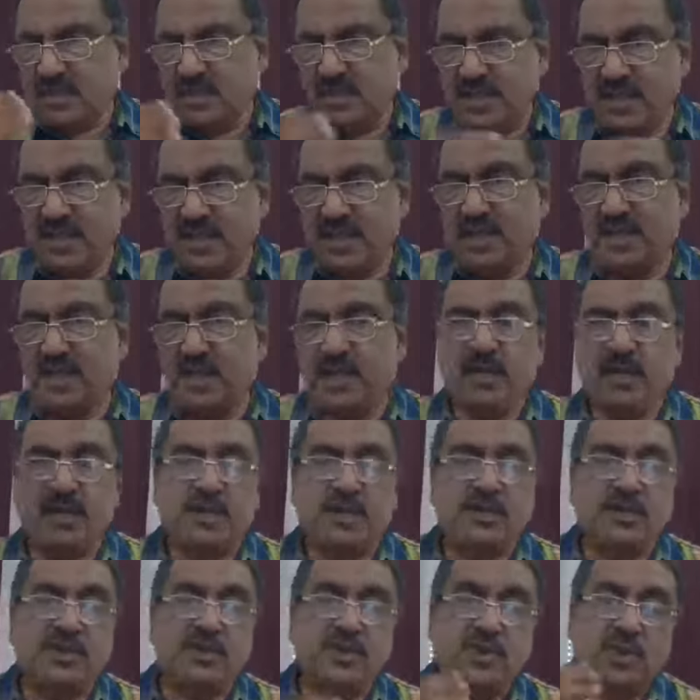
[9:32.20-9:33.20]
Then
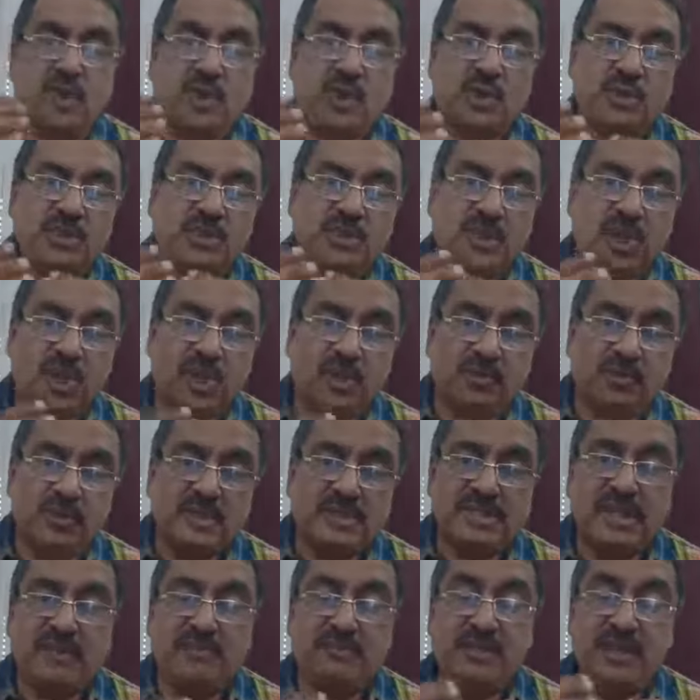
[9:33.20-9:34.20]
those
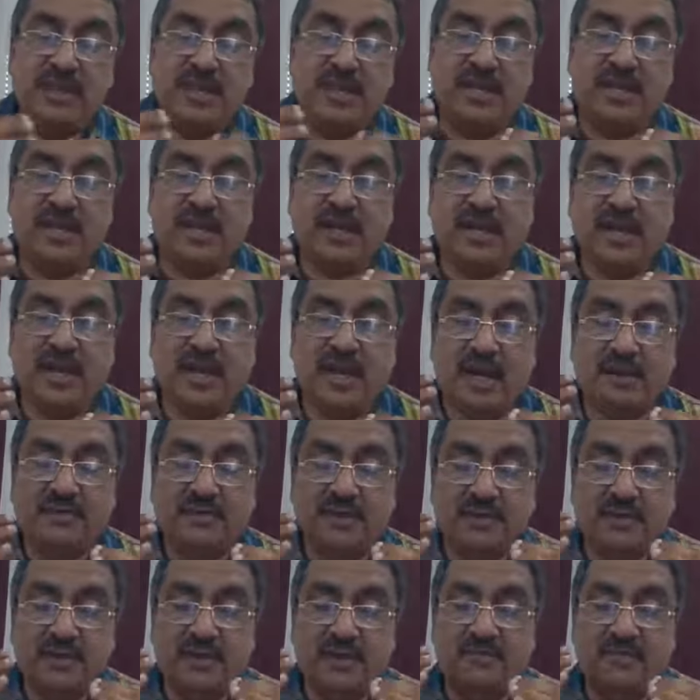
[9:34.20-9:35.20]
documents have
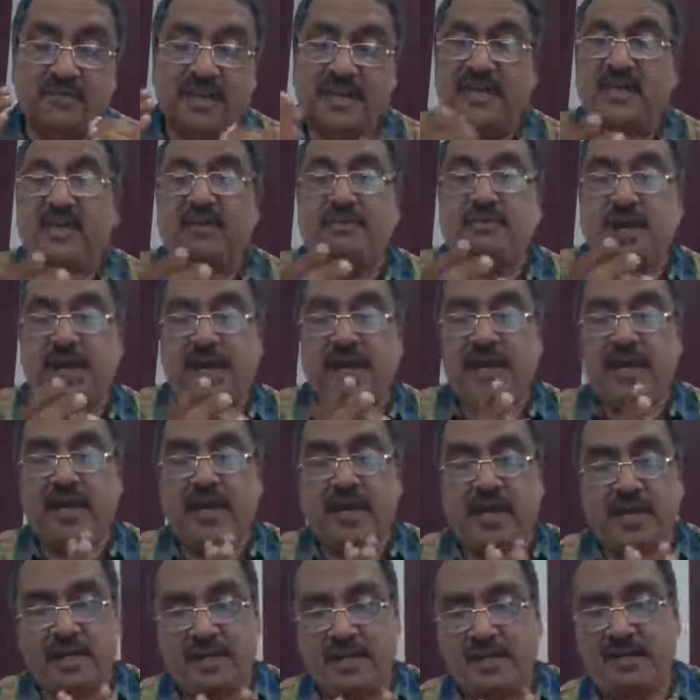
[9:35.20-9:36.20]
to be vetted
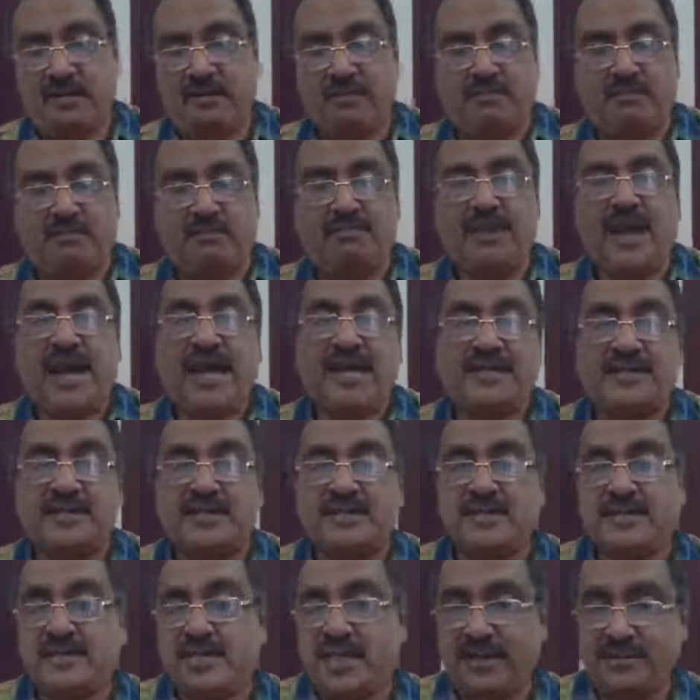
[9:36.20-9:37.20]
by the
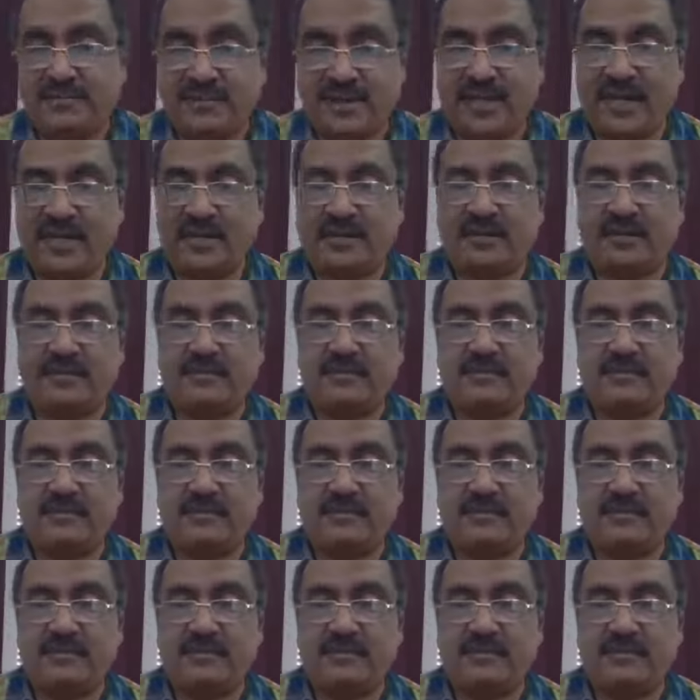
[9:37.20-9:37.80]
bank's advocate.